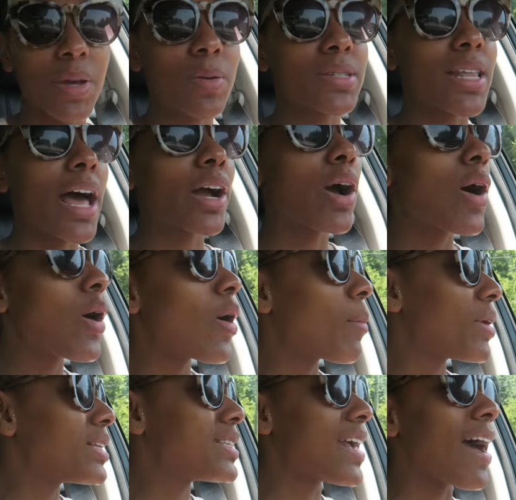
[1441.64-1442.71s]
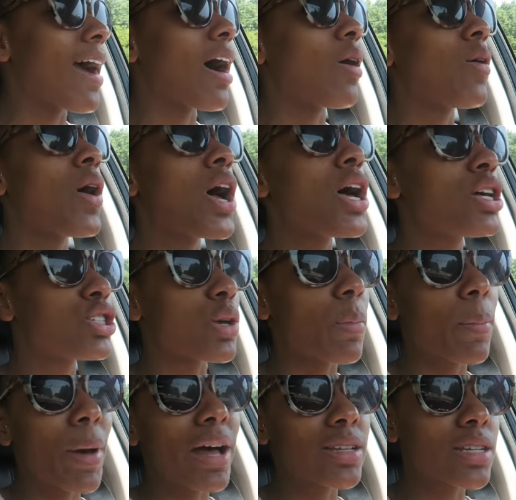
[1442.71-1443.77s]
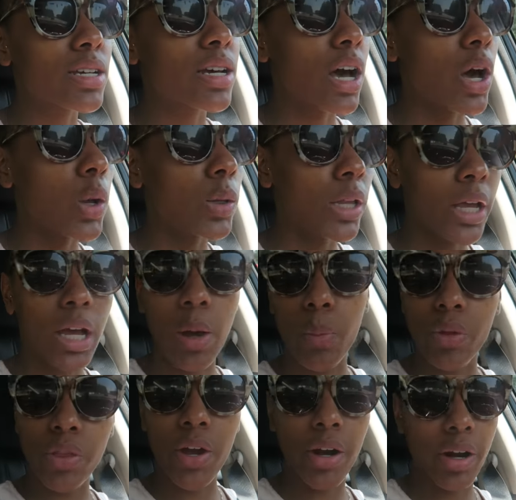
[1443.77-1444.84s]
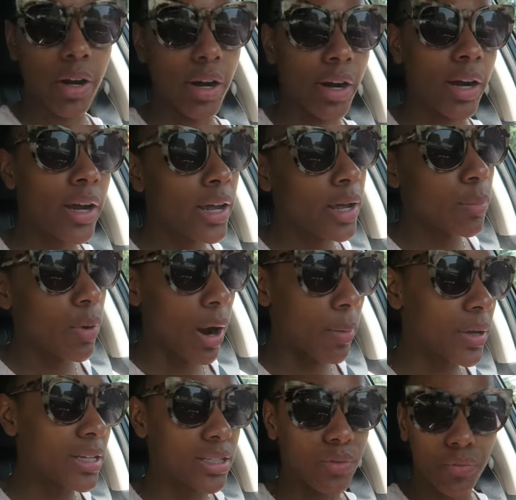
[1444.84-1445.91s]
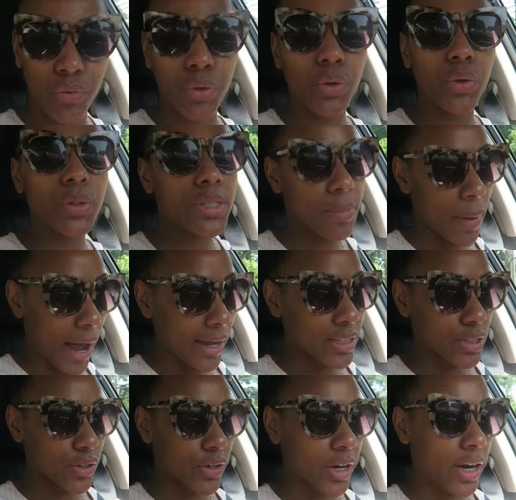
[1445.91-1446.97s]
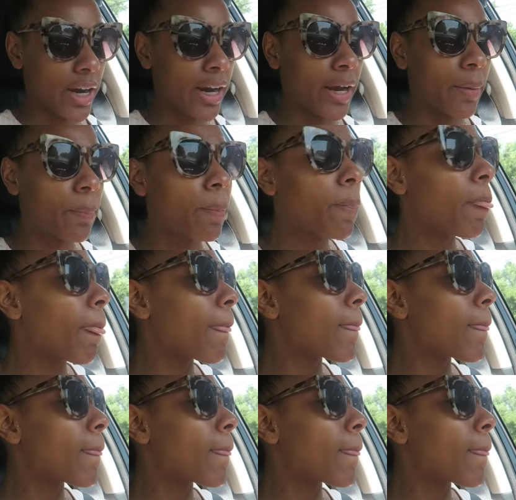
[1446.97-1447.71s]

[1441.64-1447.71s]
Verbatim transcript: me and was like, oh, I'm in town. So I'm about to go link up with her, probably get some food, some ice cream.